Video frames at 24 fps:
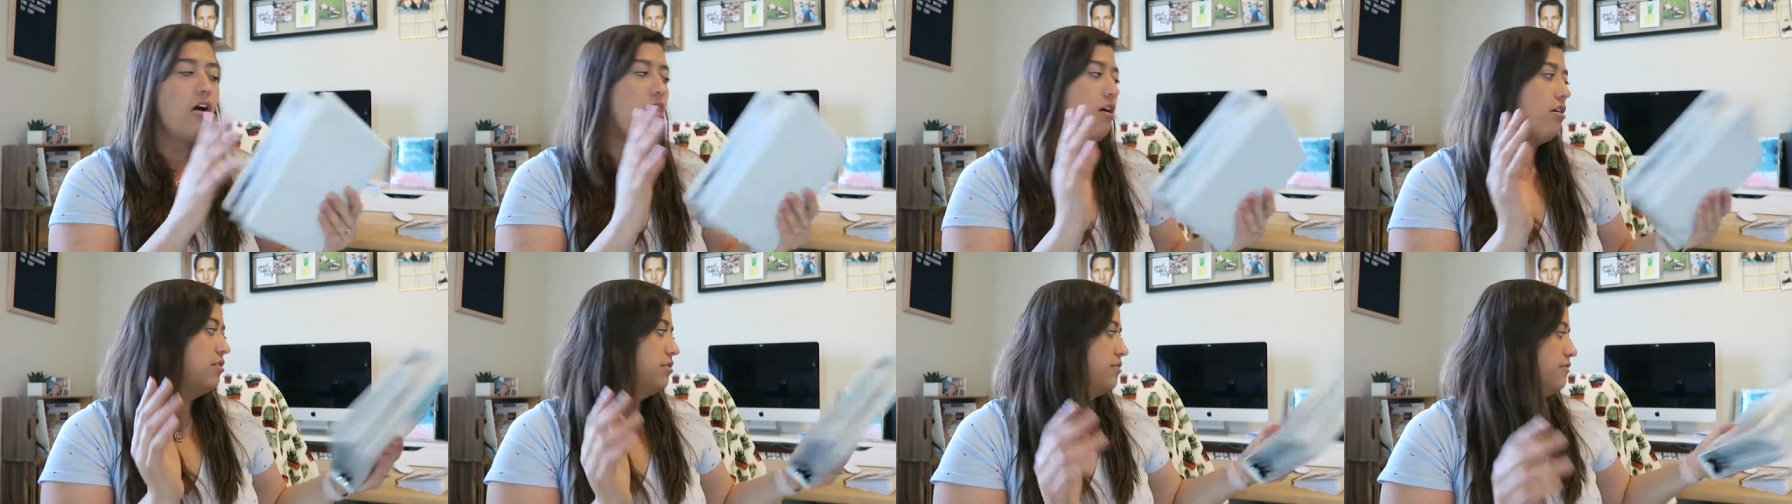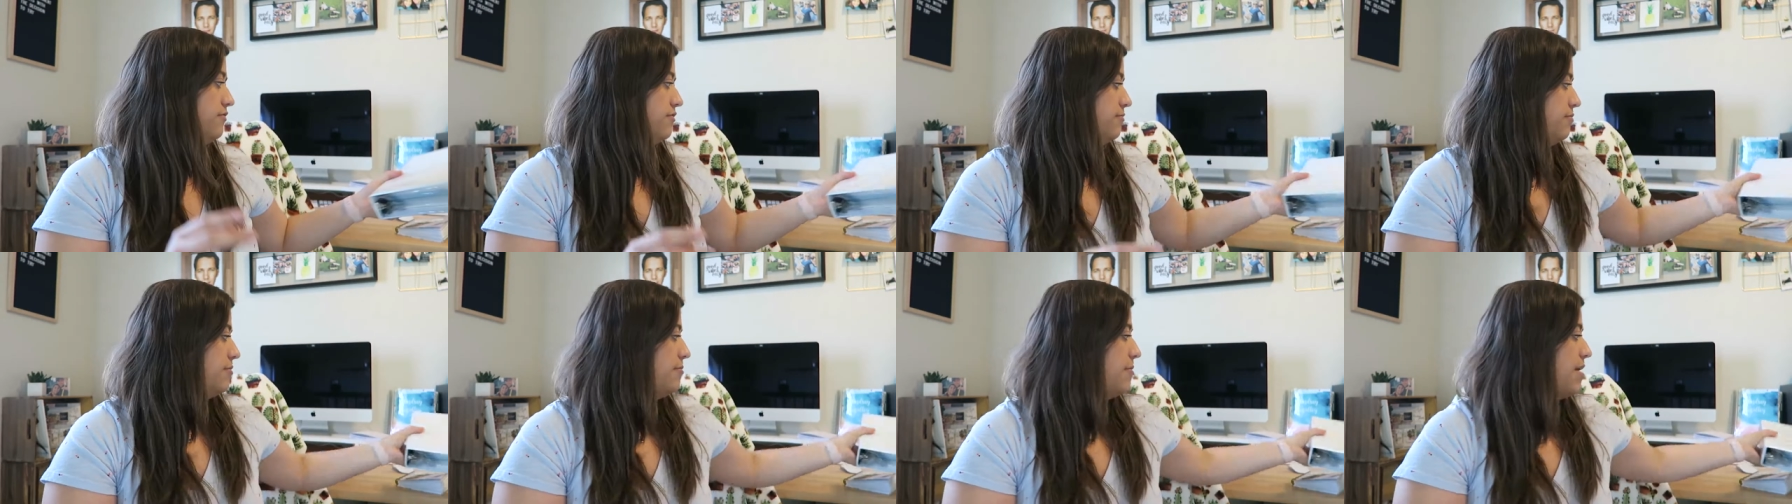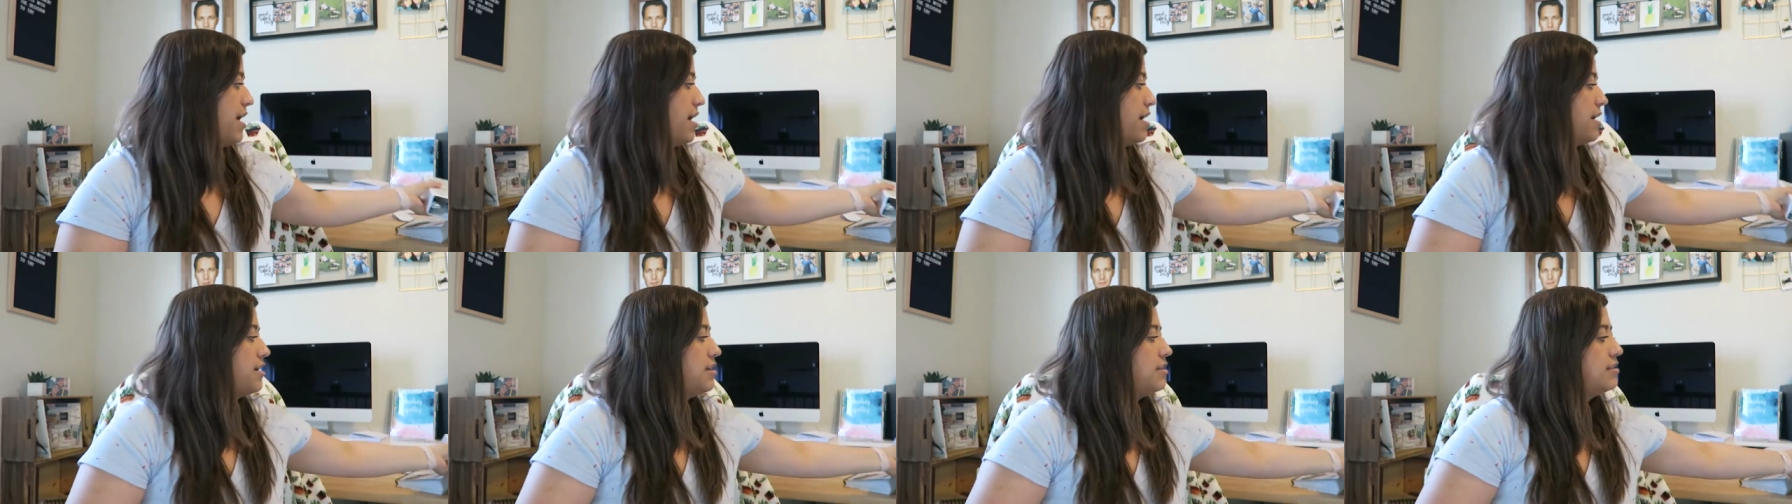all of
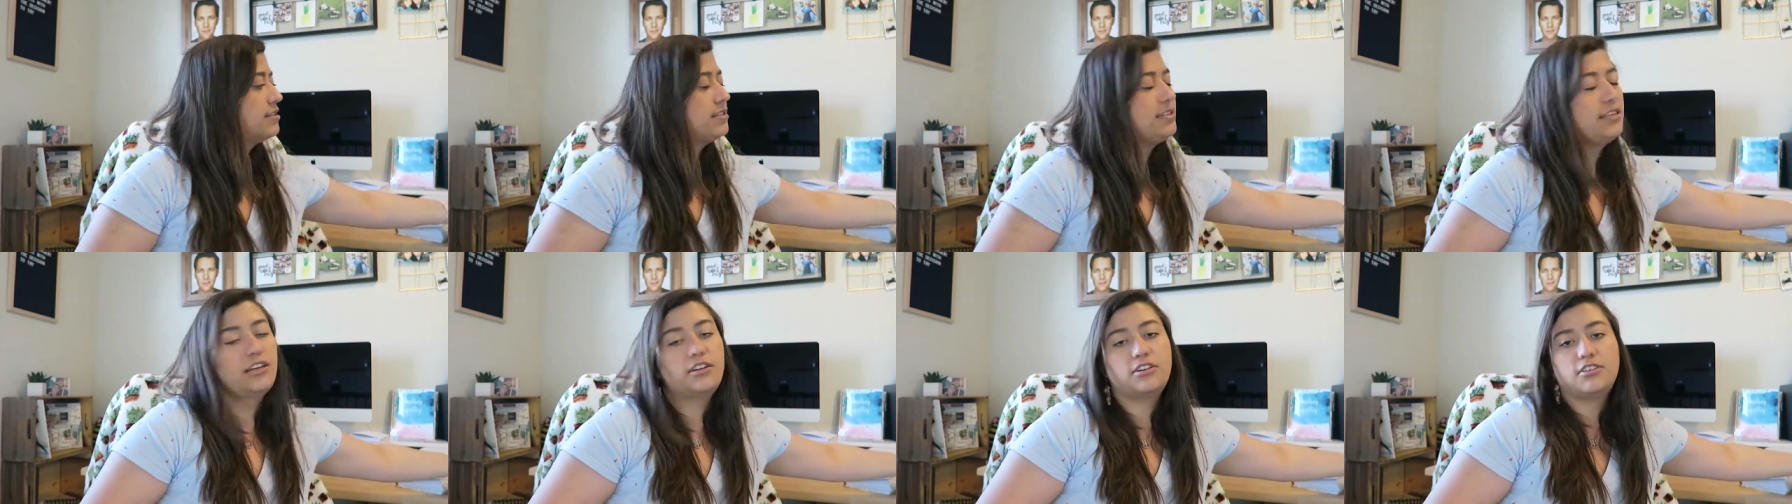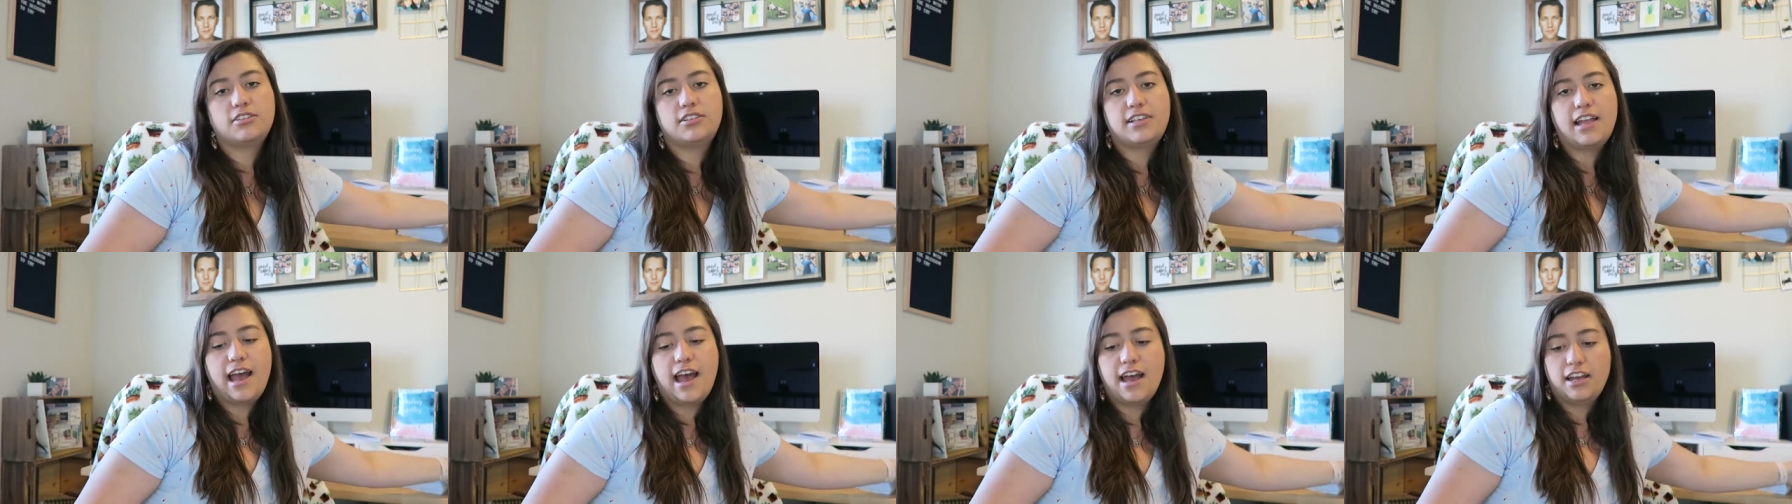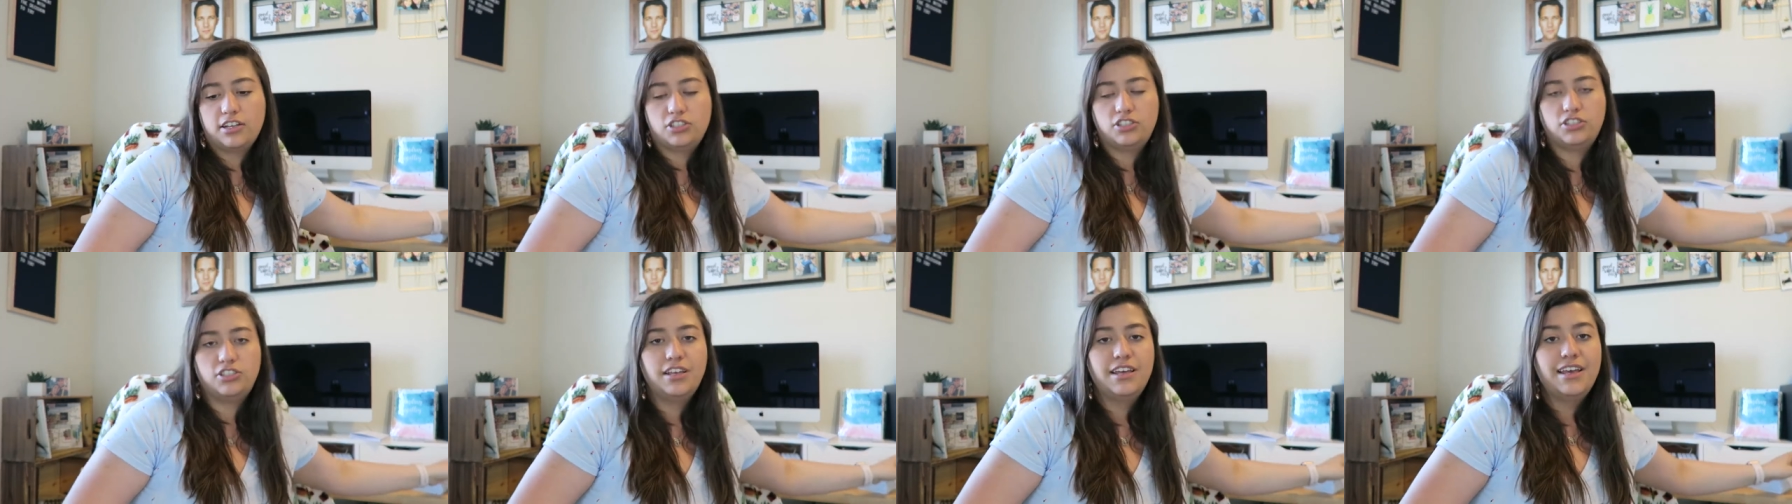my sticker
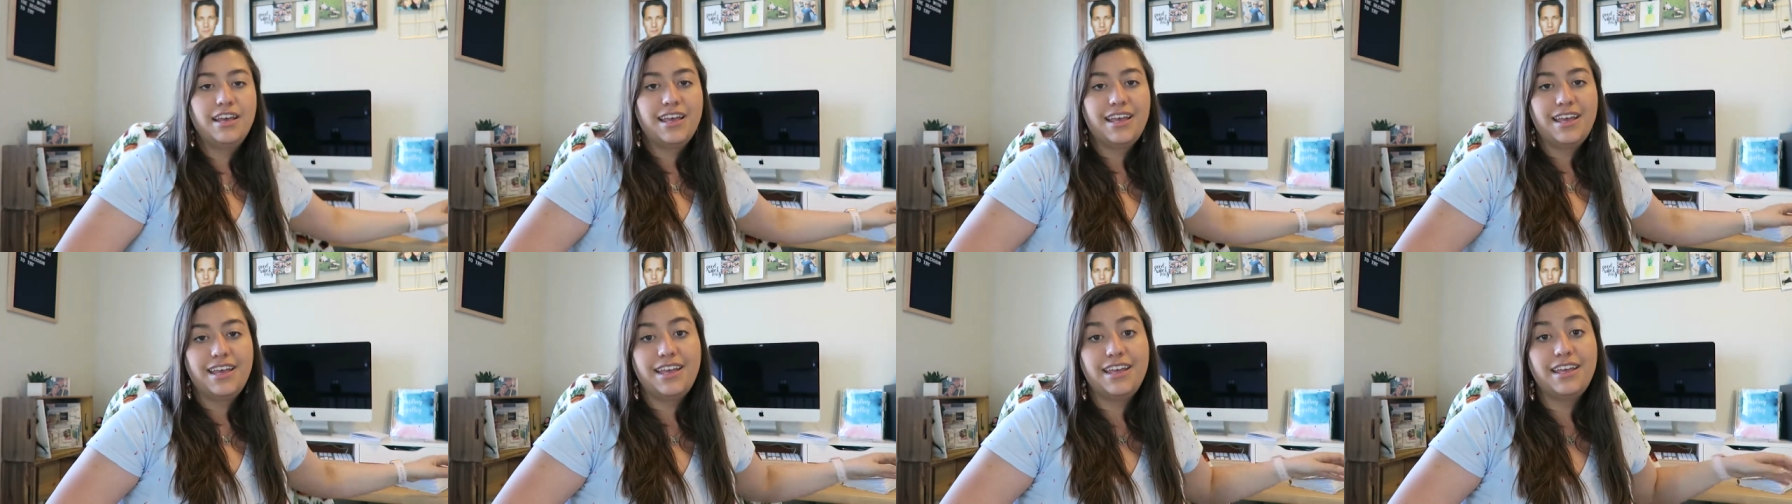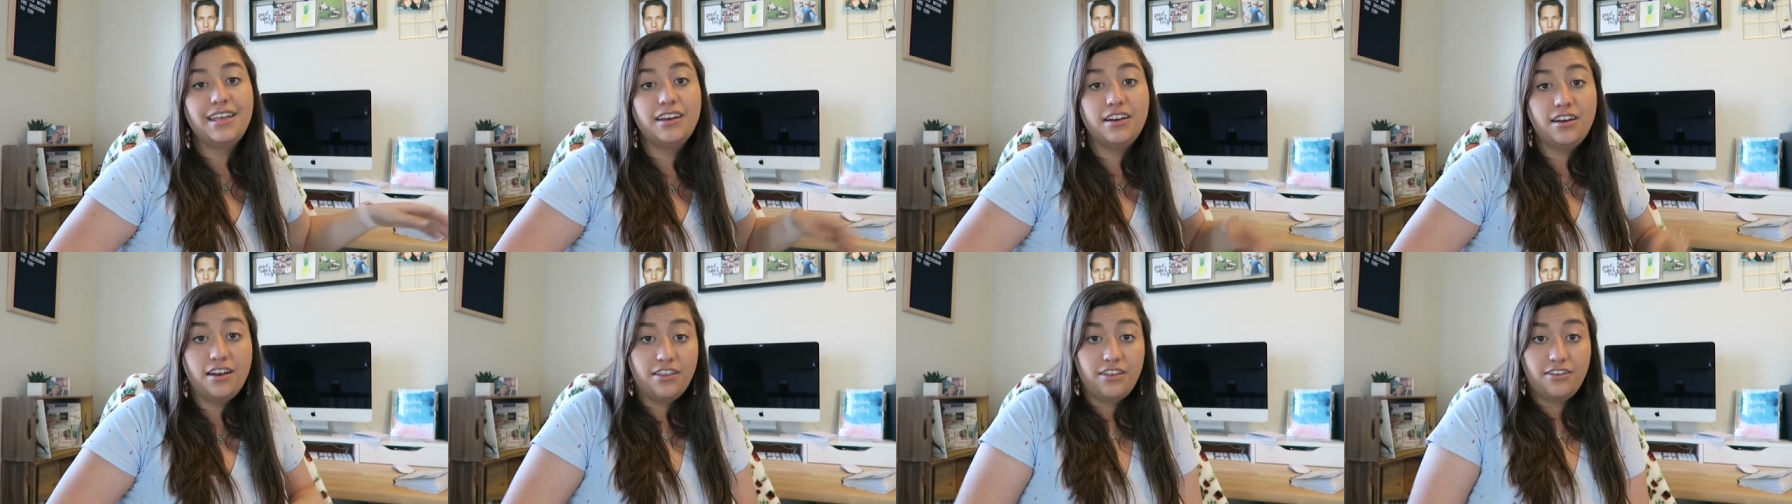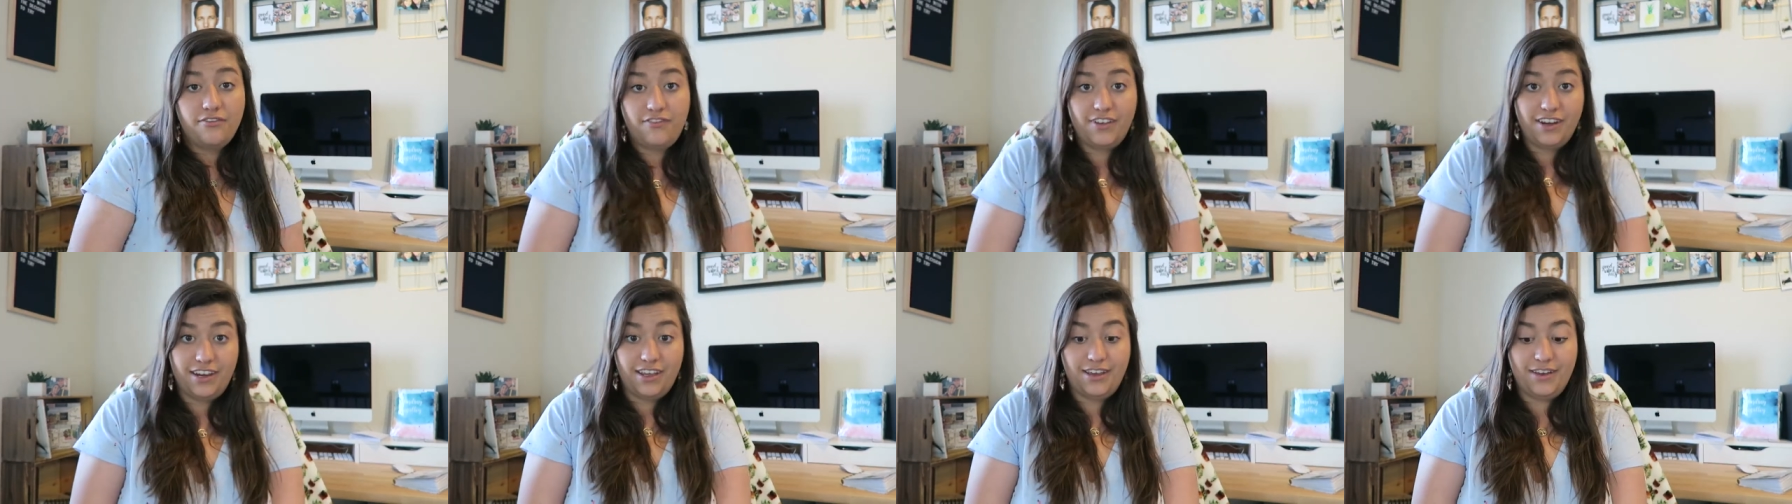stash in
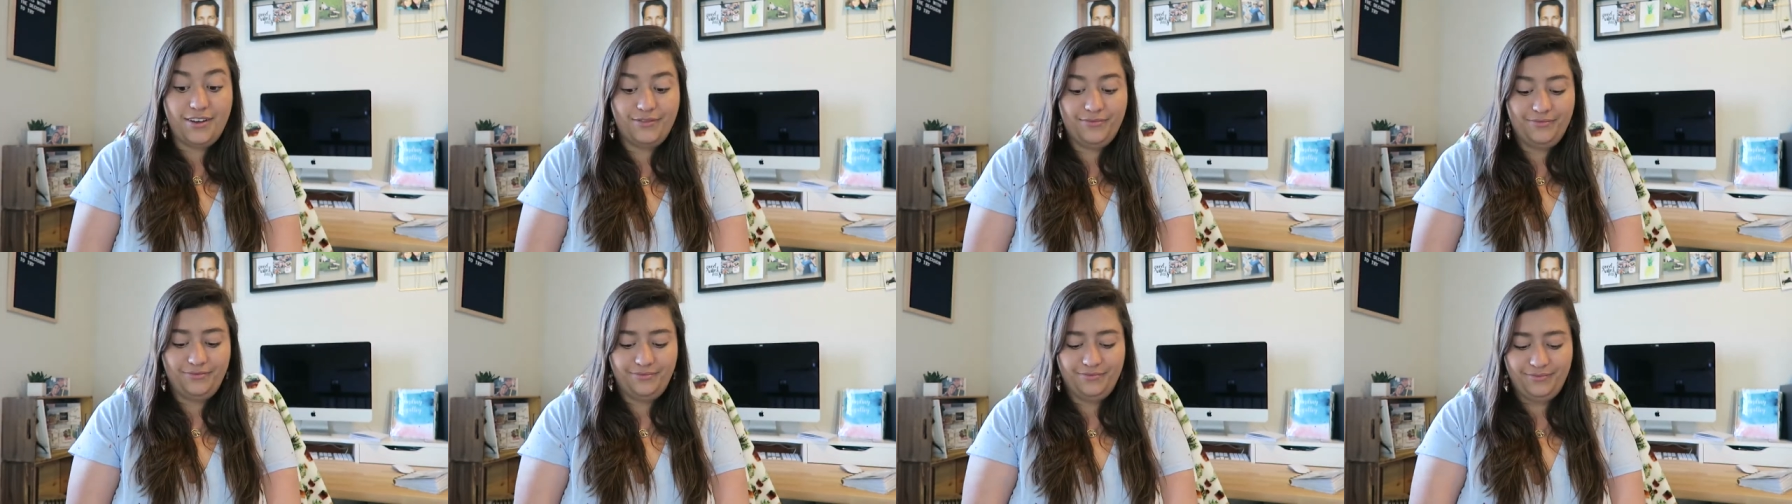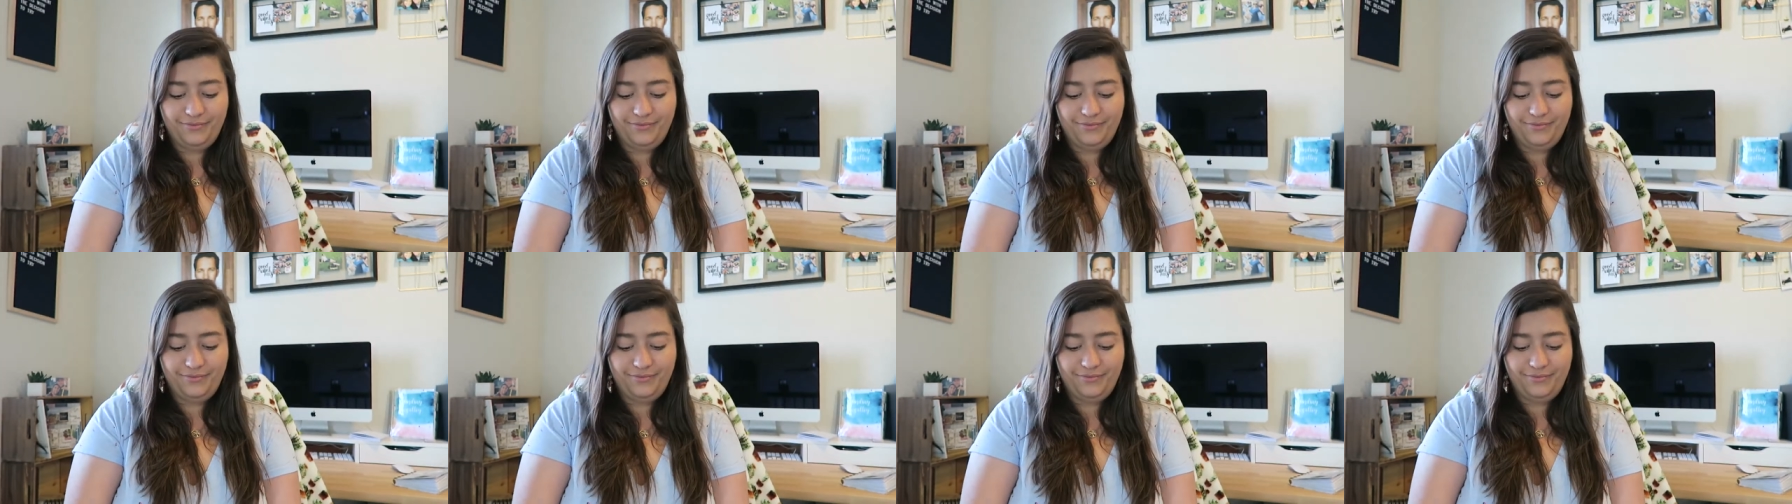another video.